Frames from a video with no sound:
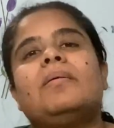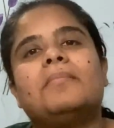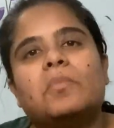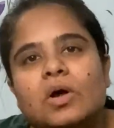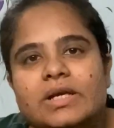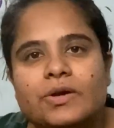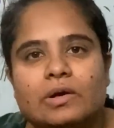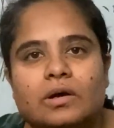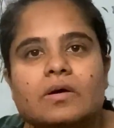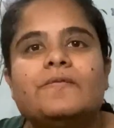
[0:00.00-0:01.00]

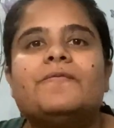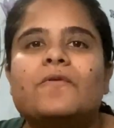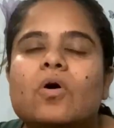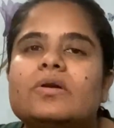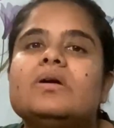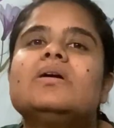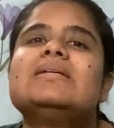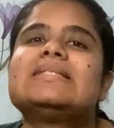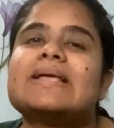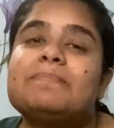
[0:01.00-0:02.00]
molecular for
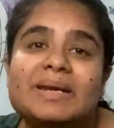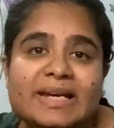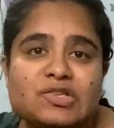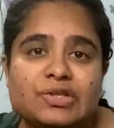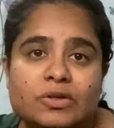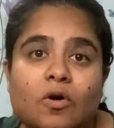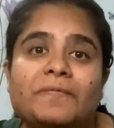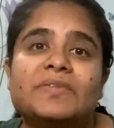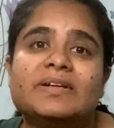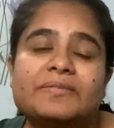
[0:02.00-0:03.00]
separation of
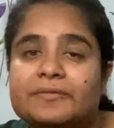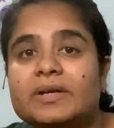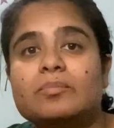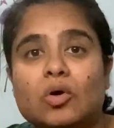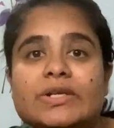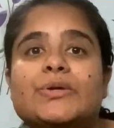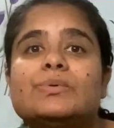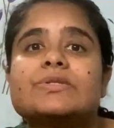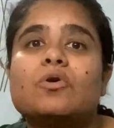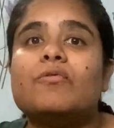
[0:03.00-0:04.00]
the different
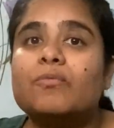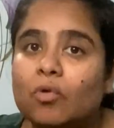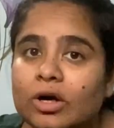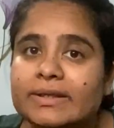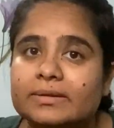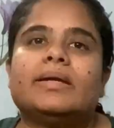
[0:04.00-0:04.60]
molecules of water.